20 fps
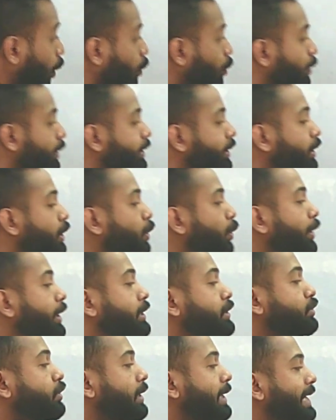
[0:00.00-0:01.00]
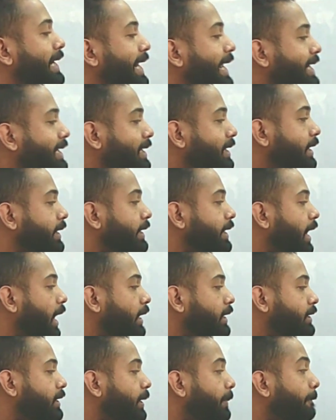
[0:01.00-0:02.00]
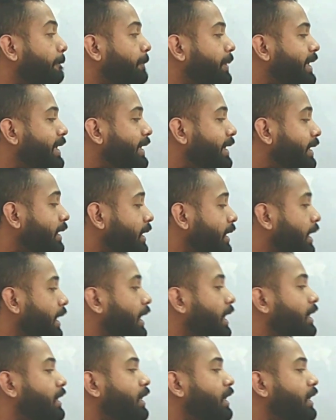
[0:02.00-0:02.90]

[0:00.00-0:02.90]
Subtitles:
we are going to let conductor B